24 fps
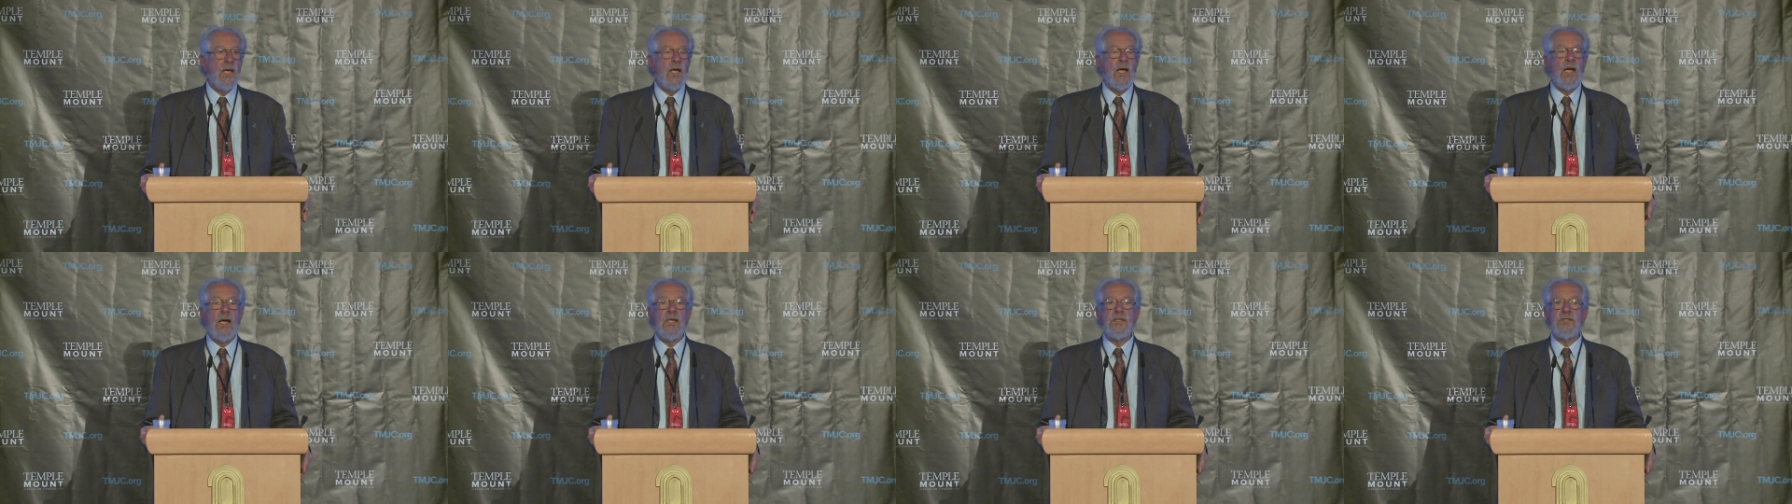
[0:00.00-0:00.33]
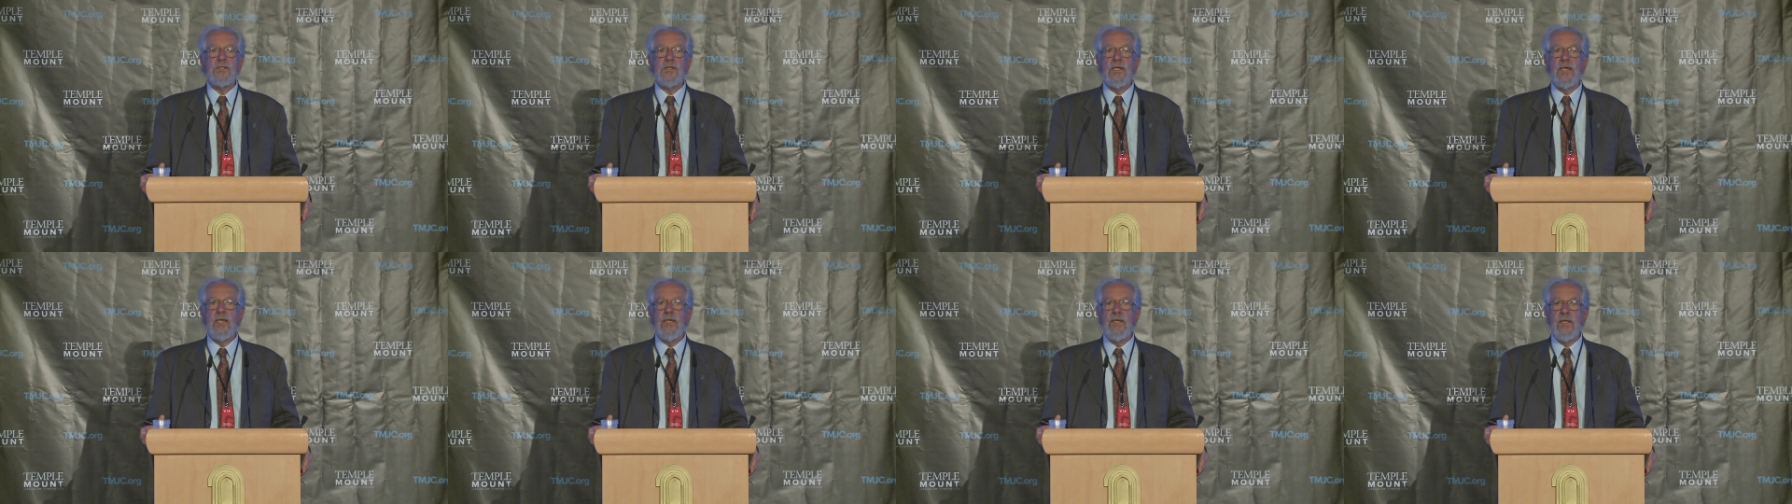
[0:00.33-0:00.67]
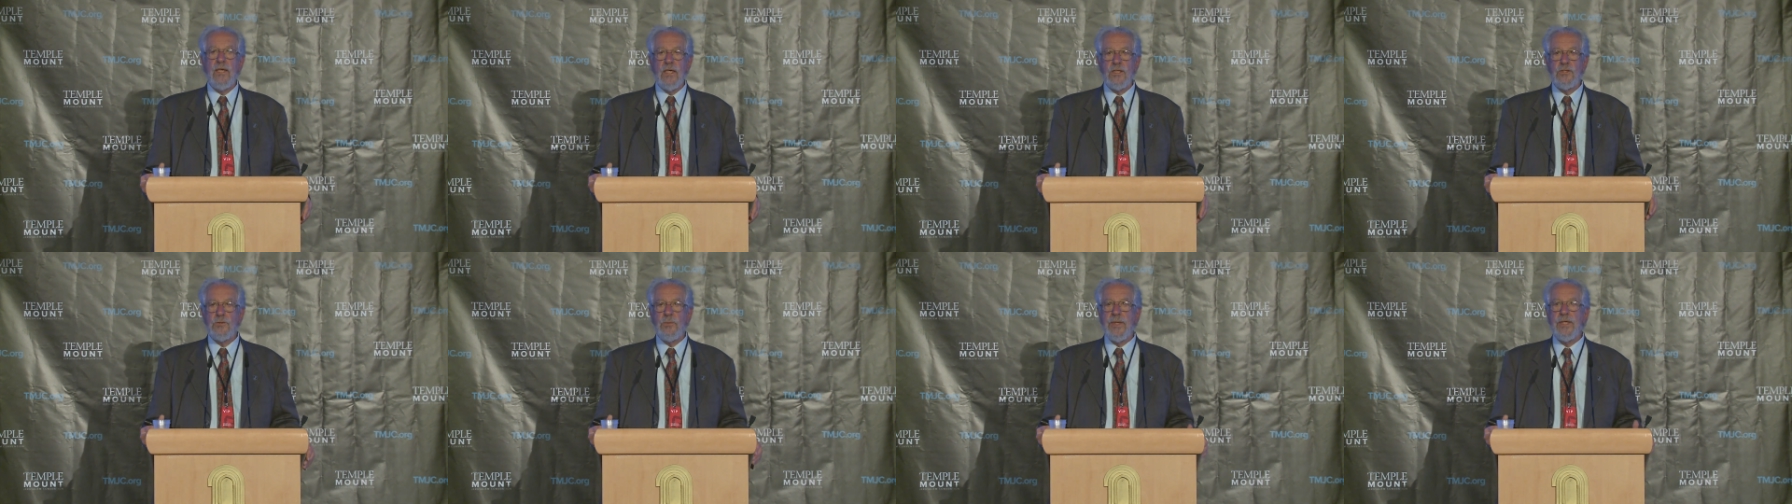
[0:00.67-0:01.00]
I say,
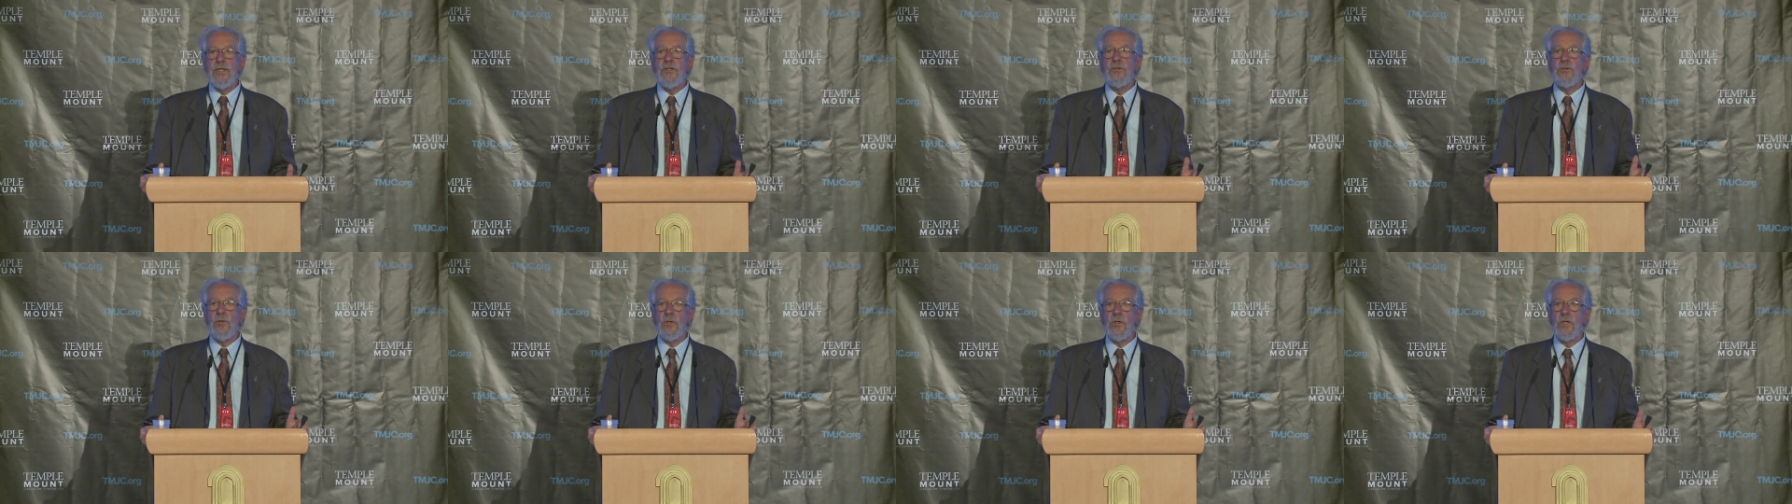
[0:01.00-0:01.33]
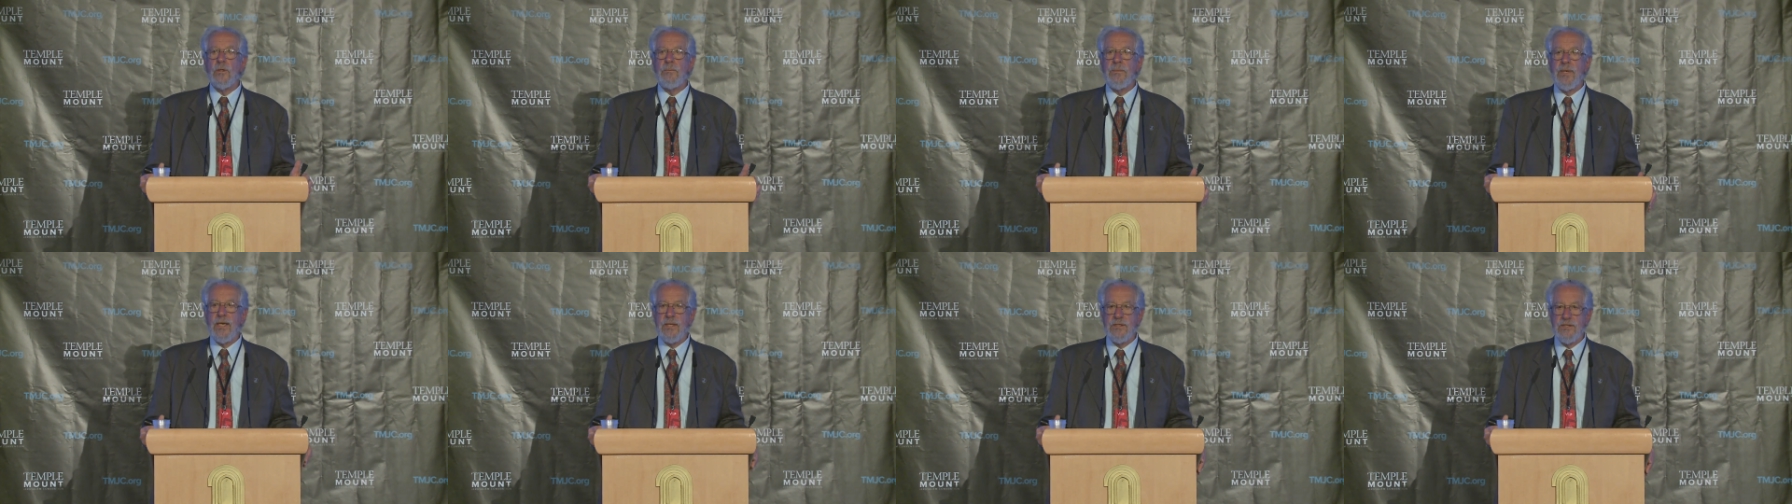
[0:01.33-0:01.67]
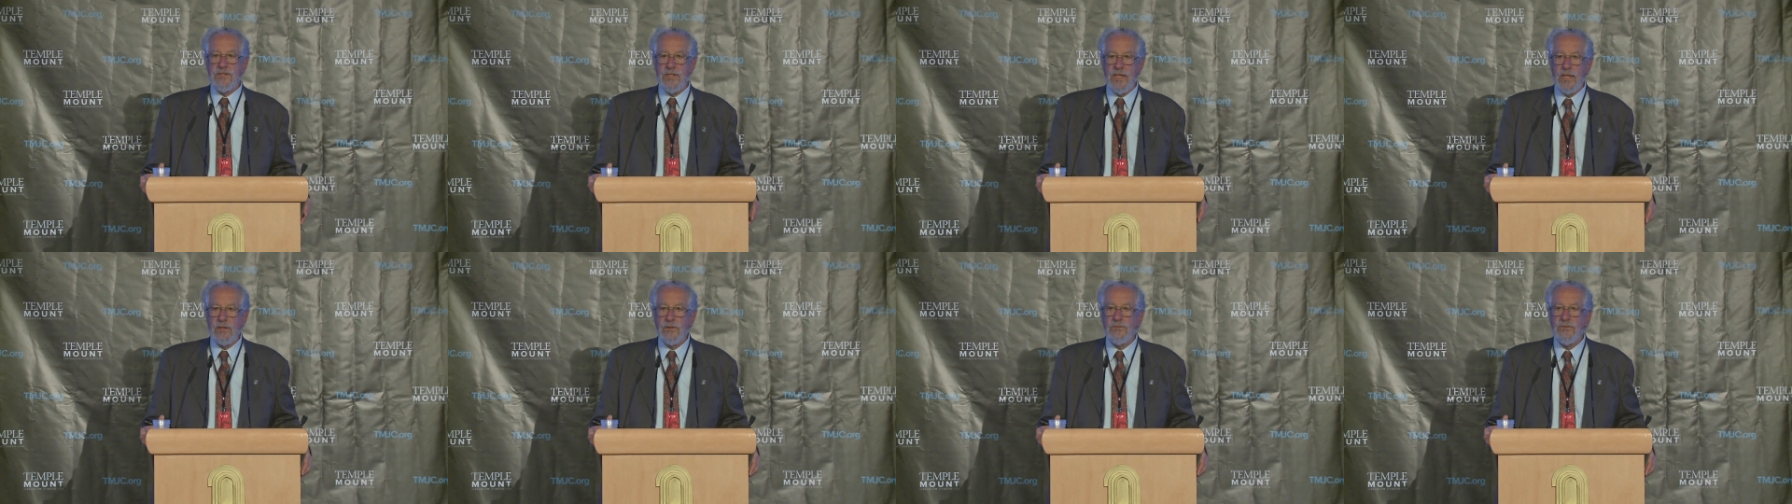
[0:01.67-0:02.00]
yes, we can talk about
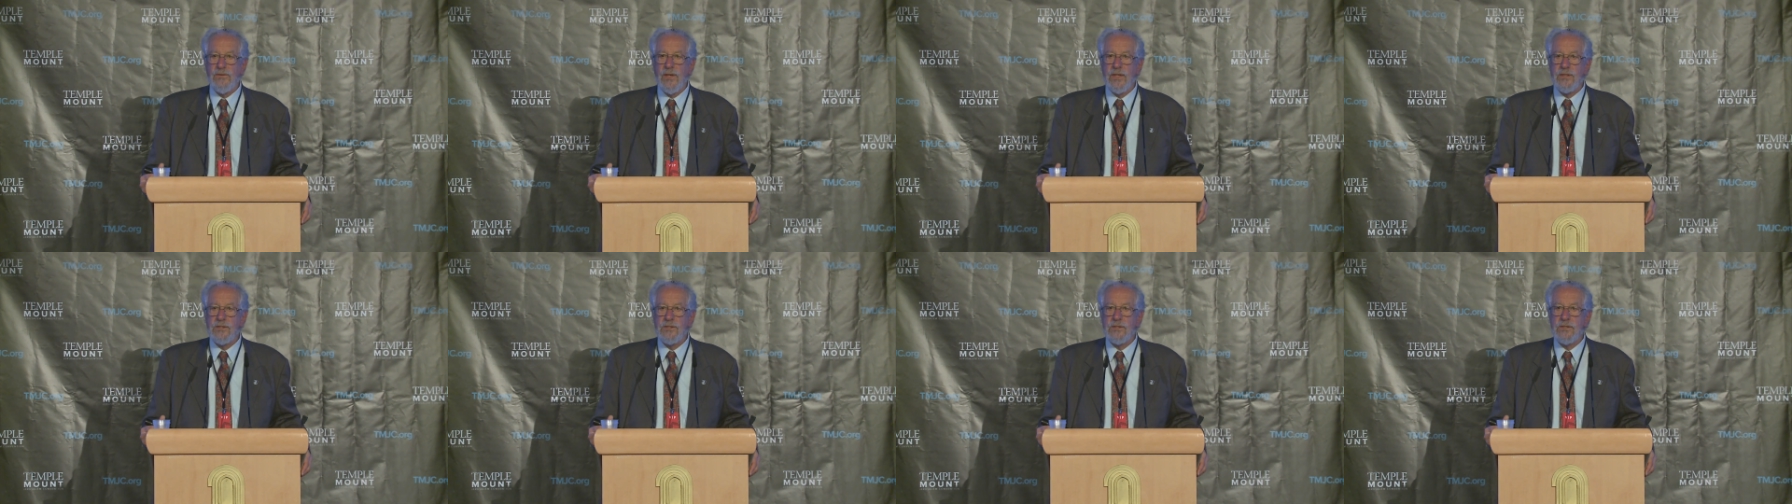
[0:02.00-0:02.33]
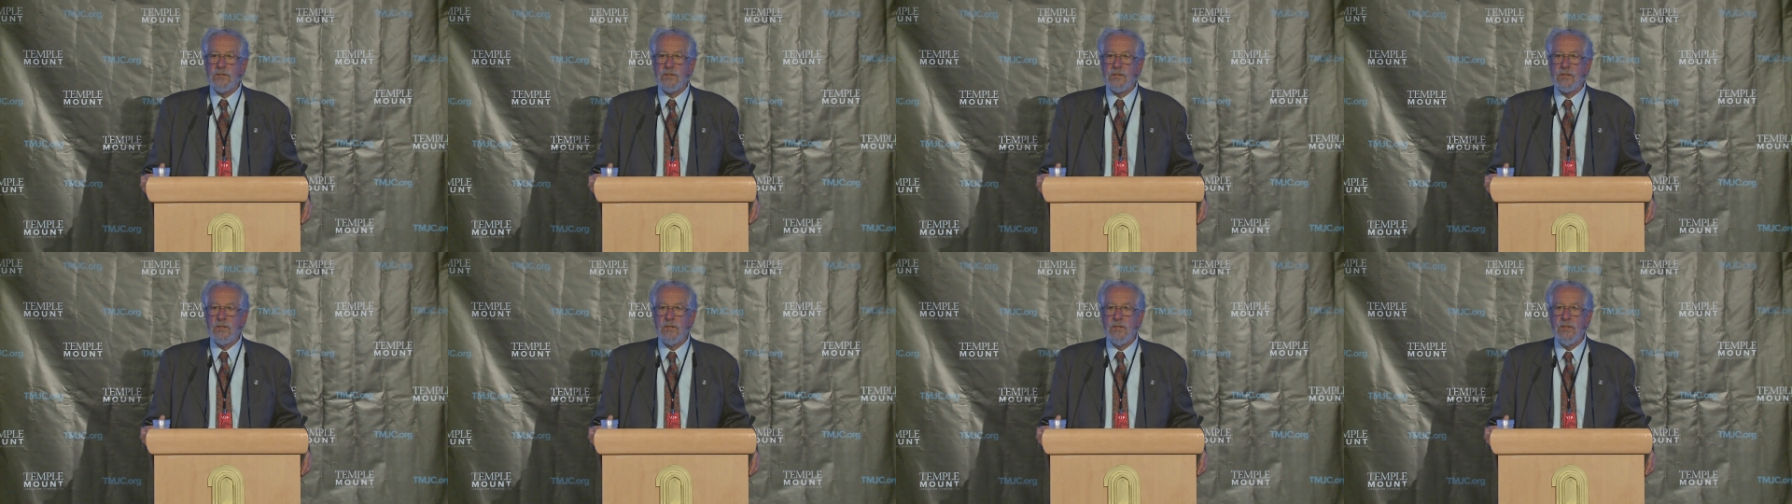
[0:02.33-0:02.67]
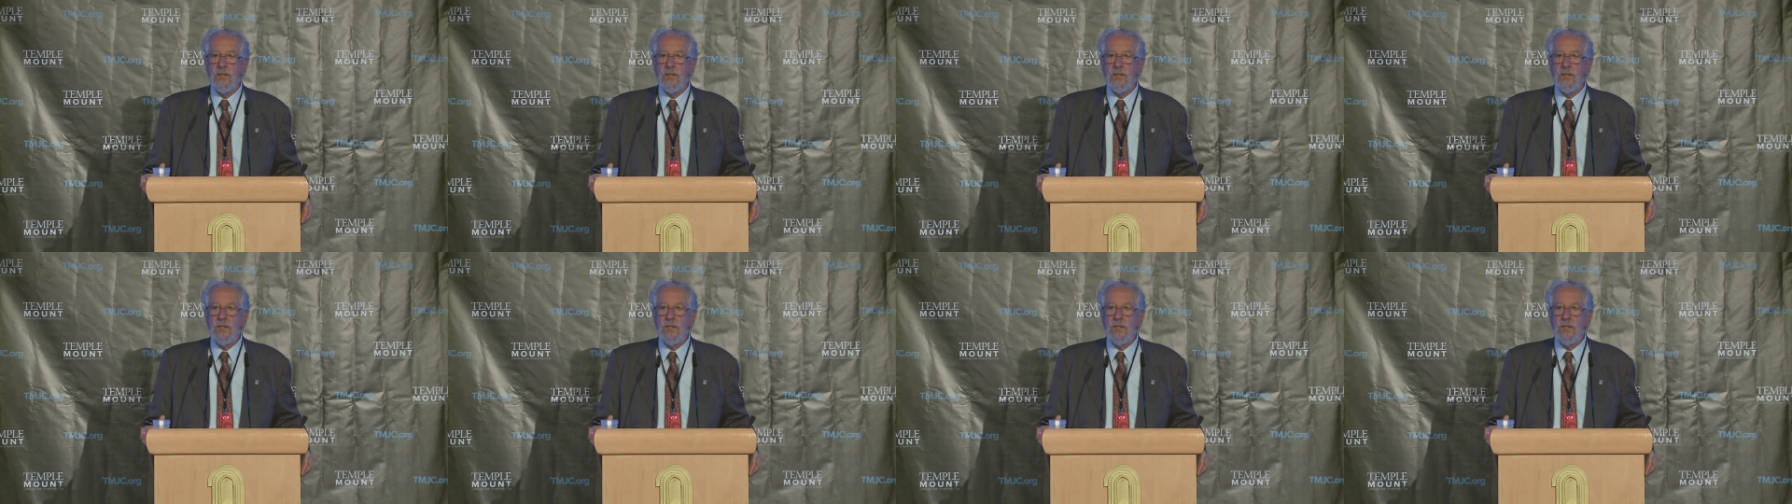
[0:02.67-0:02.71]
sacrifices,